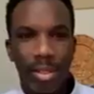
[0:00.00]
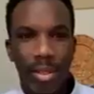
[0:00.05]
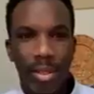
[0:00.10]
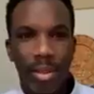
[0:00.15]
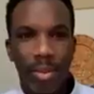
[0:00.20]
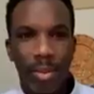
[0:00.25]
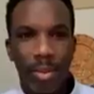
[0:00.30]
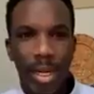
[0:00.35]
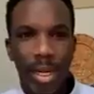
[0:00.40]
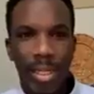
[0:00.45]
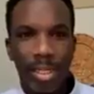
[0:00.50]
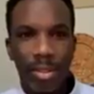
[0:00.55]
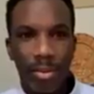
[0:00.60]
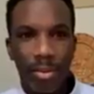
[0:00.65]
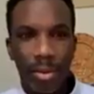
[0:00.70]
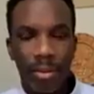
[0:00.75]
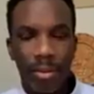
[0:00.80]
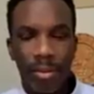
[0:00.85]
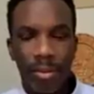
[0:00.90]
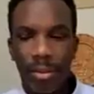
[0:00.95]
the way to
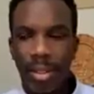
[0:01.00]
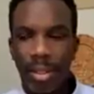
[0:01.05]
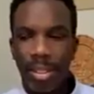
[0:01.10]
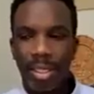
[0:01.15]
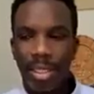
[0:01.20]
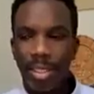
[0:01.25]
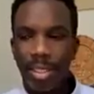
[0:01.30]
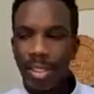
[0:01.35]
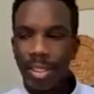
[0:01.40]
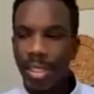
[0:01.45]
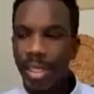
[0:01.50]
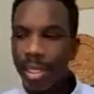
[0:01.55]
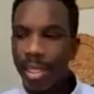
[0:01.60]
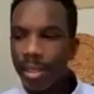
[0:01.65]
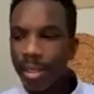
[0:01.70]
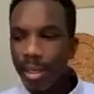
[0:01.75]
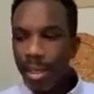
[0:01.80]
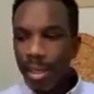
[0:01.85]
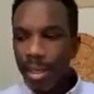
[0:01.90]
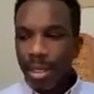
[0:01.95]
growth, essentially.
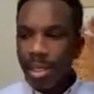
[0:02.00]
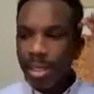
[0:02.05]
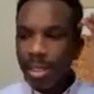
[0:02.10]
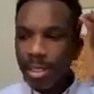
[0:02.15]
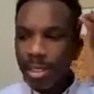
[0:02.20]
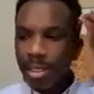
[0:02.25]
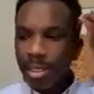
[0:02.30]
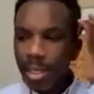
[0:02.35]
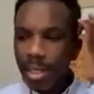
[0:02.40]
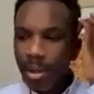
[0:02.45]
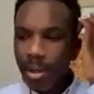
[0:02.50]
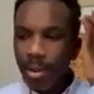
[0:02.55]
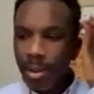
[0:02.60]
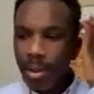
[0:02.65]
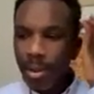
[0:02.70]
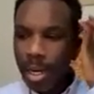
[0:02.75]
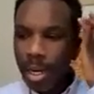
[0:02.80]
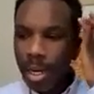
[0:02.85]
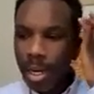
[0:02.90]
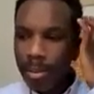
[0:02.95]
So
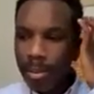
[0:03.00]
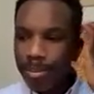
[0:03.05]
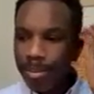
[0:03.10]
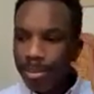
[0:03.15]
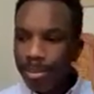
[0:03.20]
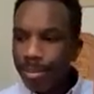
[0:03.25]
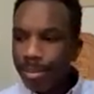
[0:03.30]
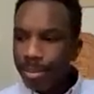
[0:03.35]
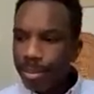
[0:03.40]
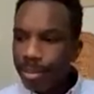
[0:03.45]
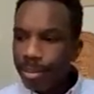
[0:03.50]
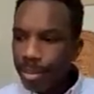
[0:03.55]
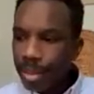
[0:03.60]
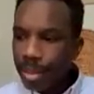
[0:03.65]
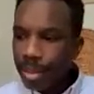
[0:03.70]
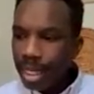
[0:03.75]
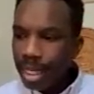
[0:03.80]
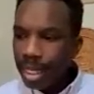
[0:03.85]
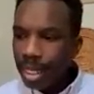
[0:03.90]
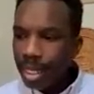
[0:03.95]

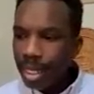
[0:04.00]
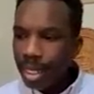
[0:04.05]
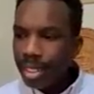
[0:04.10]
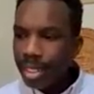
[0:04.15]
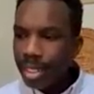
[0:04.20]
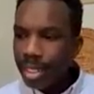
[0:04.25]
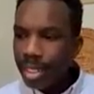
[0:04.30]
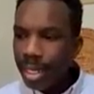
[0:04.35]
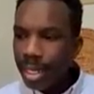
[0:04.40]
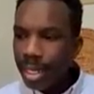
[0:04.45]
let's see.